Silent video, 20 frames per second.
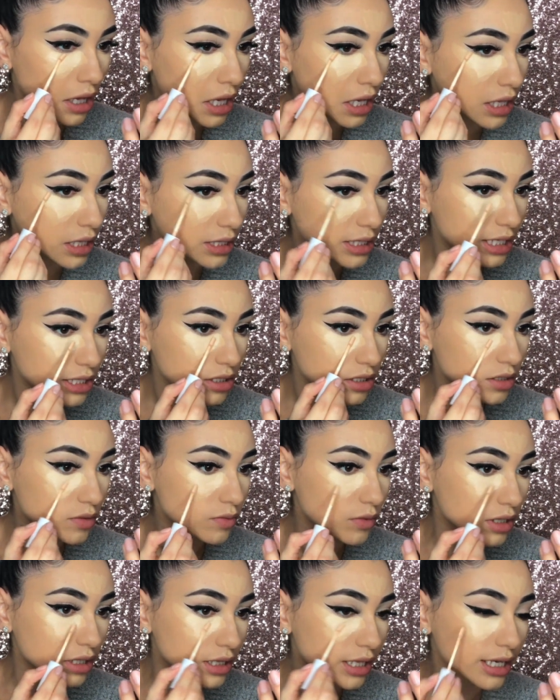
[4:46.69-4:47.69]
and I just
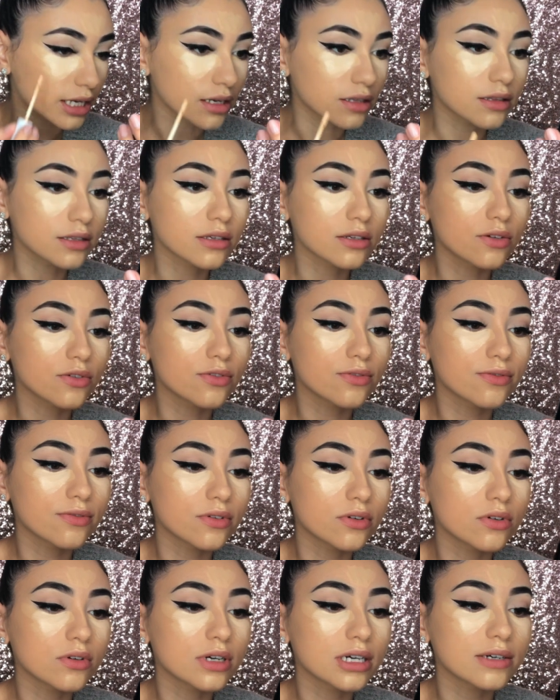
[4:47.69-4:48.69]
want like a little
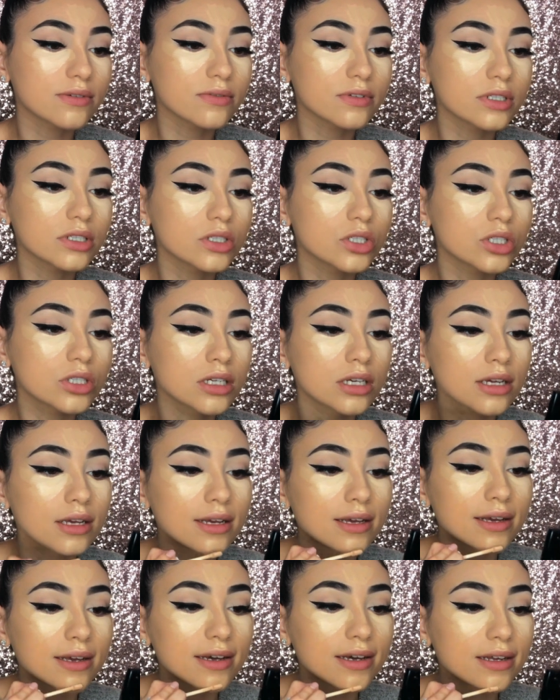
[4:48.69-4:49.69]
full coverage.
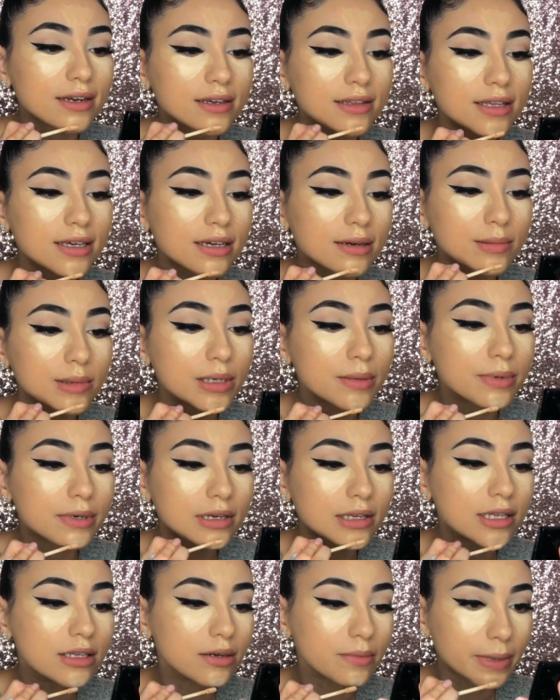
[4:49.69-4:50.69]
And I think I want to
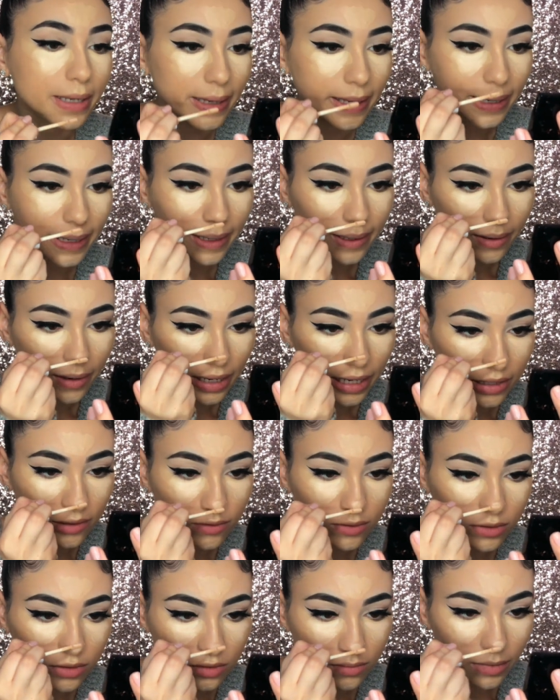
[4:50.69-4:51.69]
put a little bit here and
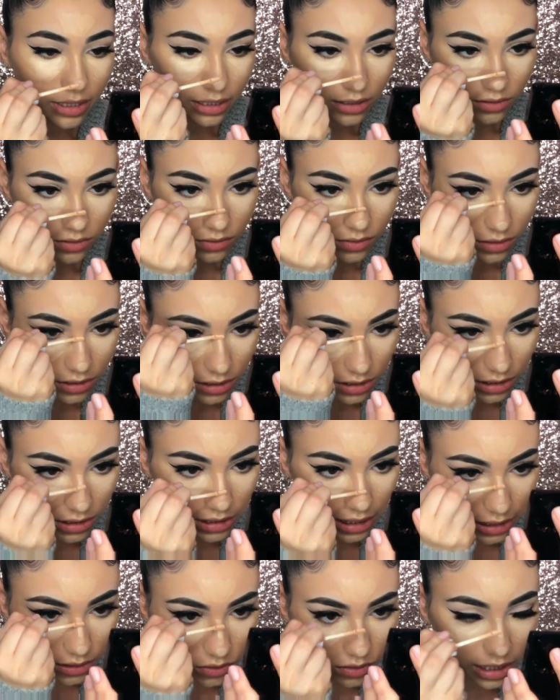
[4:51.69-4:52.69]
also my nose,
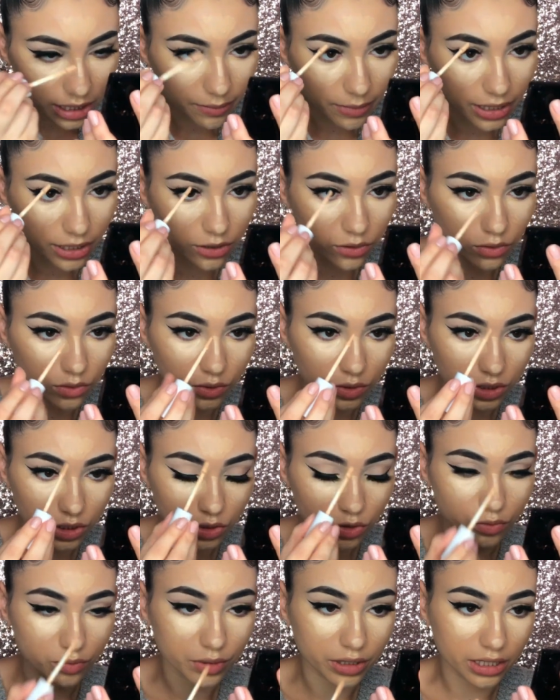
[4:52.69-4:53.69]
because I do like my nose
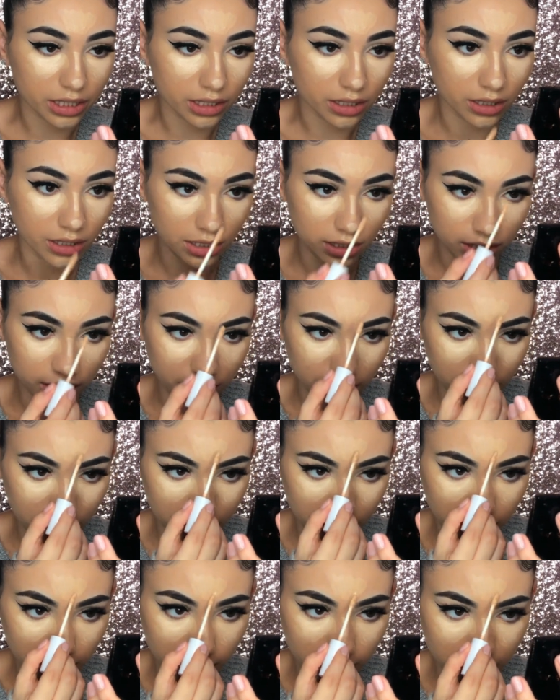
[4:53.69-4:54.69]
to be
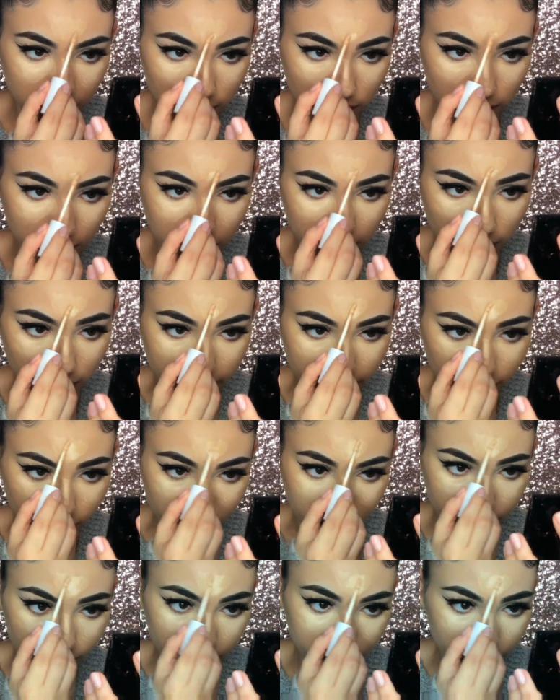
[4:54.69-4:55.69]
in
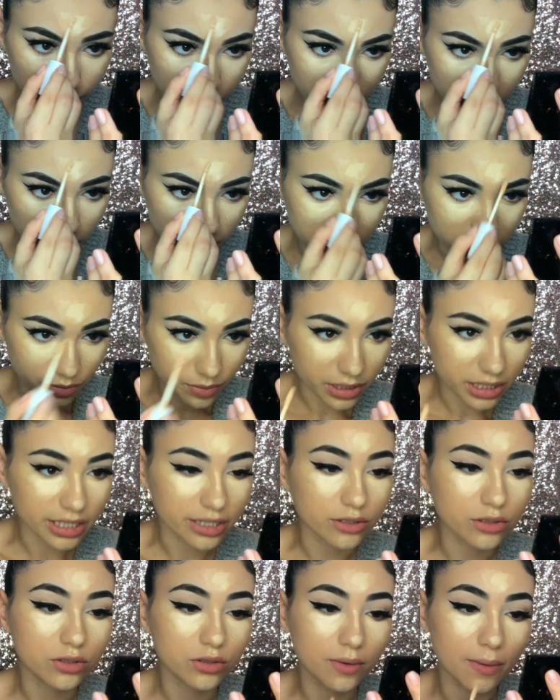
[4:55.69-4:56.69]
here. Just a little bit
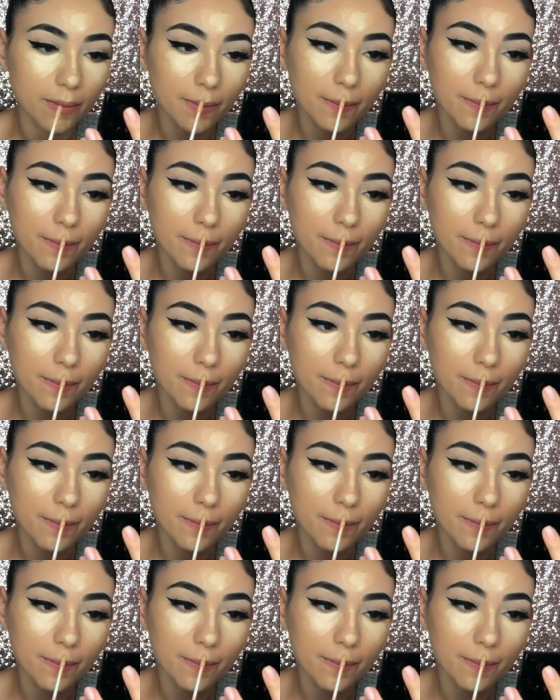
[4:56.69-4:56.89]
there too.